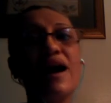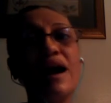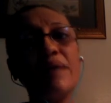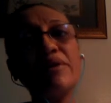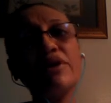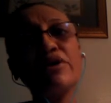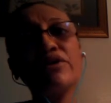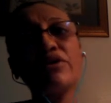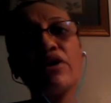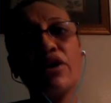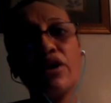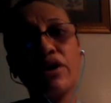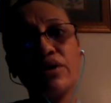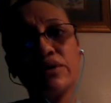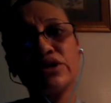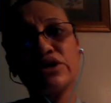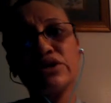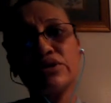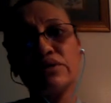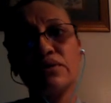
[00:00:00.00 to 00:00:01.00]
I'm here to
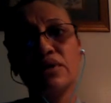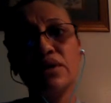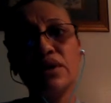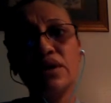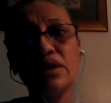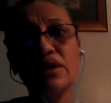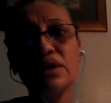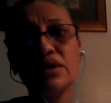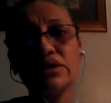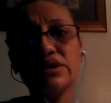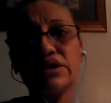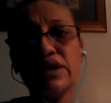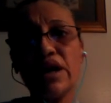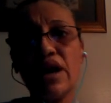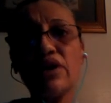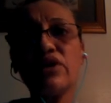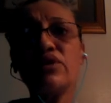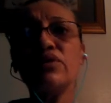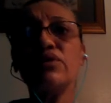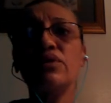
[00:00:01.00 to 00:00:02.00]
encourage you, to
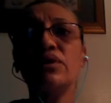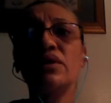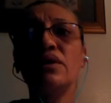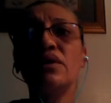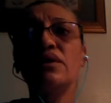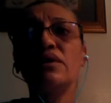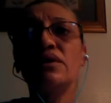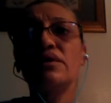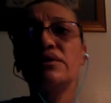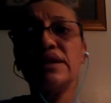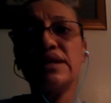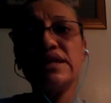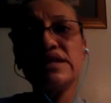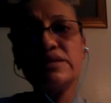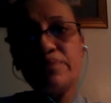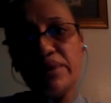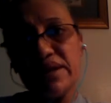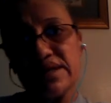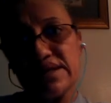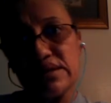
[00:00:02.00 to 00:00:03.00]
tell you that He
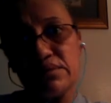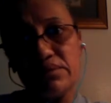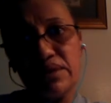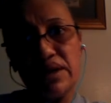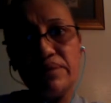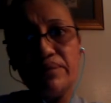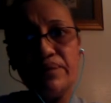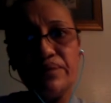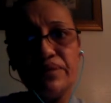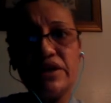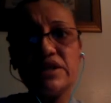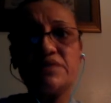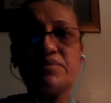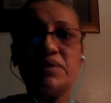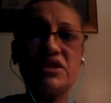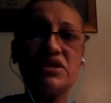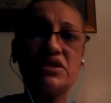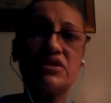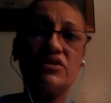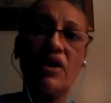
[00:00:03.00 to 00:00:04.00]
speaks to me. He
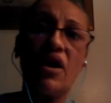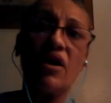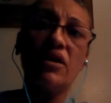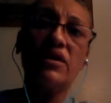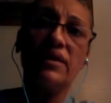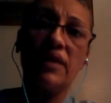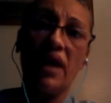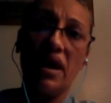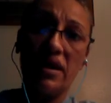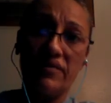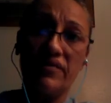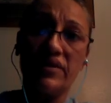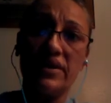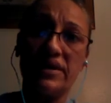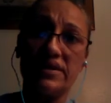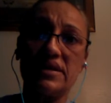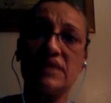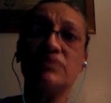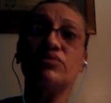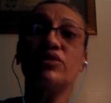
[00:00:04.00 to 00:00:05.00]
speaks to a lot of
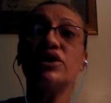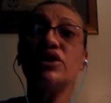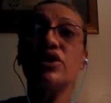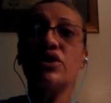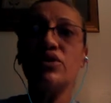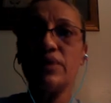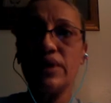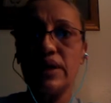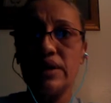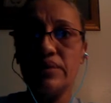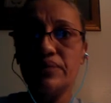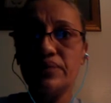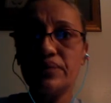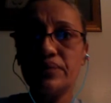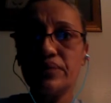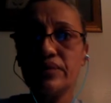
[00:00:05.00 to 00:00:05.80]
us, and we know it.